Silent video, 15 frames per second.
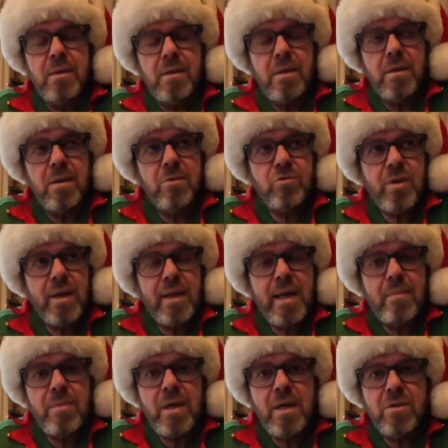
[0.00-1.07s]
Try and
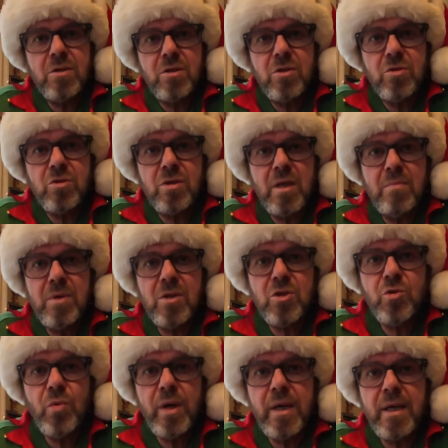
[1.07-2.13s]
get me in to just give me a
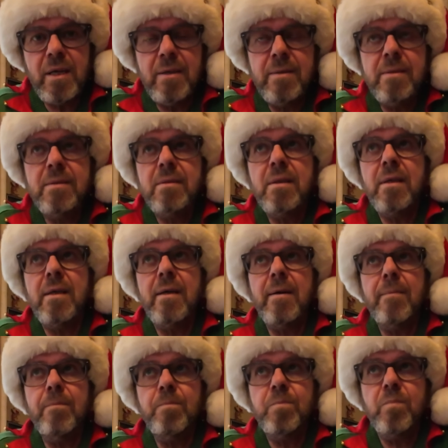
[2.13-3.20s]
tweak,
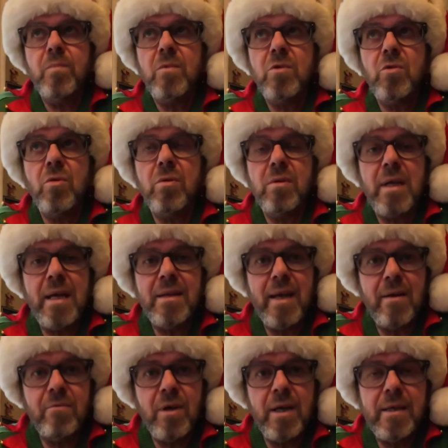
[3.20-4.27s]
so I can get
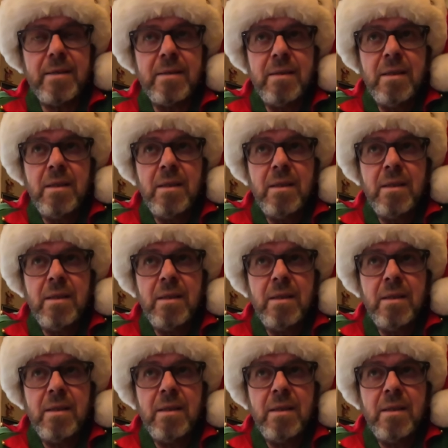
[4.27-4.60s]
that right.